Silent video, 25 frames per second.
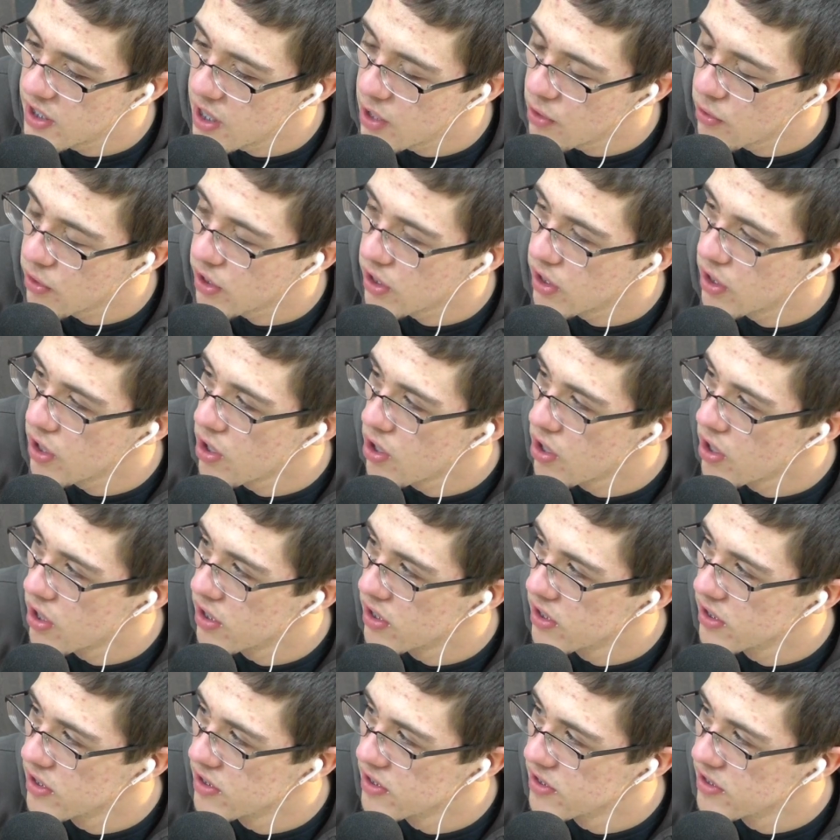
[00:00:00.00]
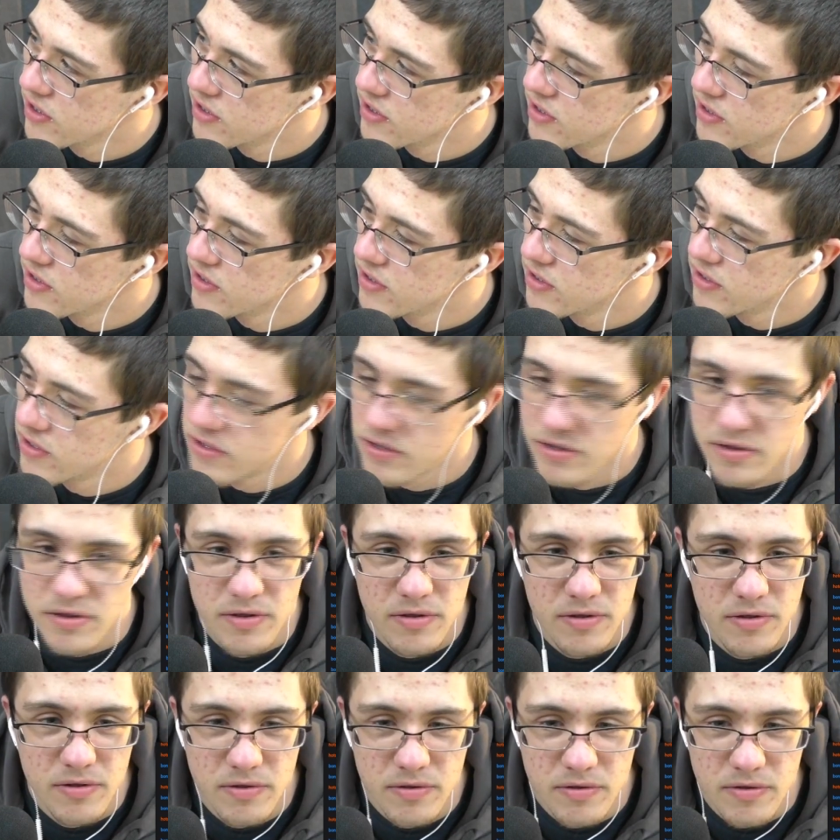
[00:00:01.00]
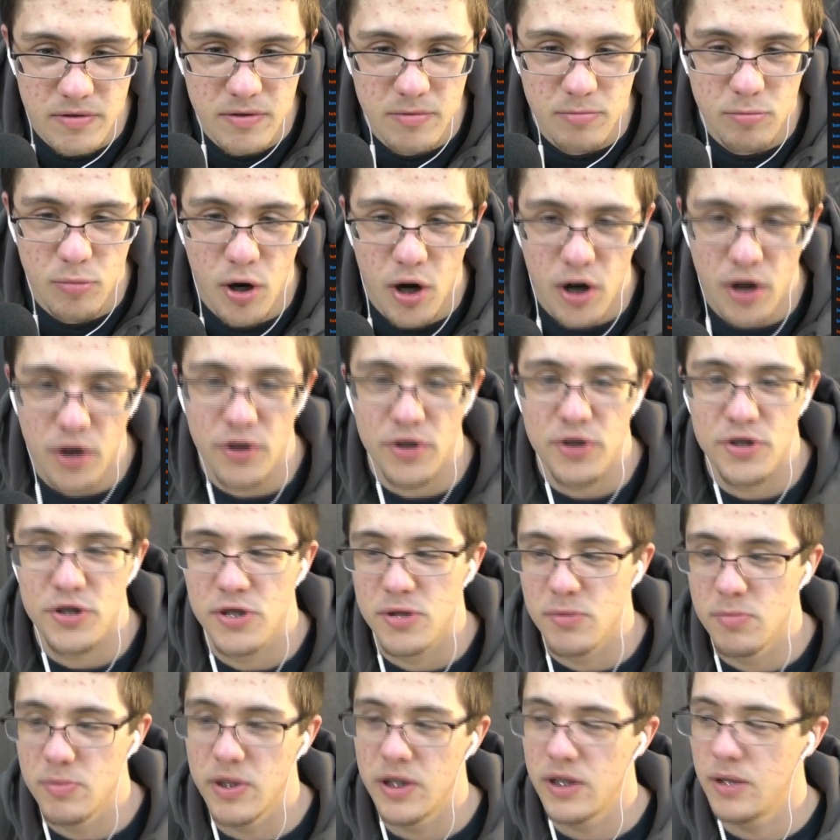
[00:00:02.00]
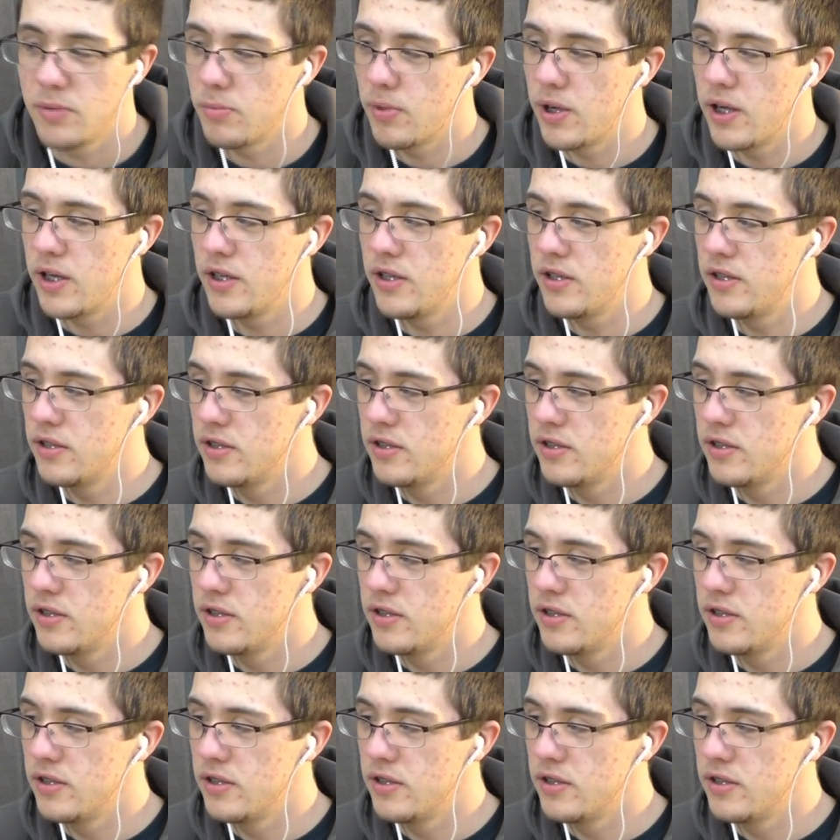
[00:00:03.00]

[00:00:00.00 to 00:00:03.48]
a guard. Progress is being made.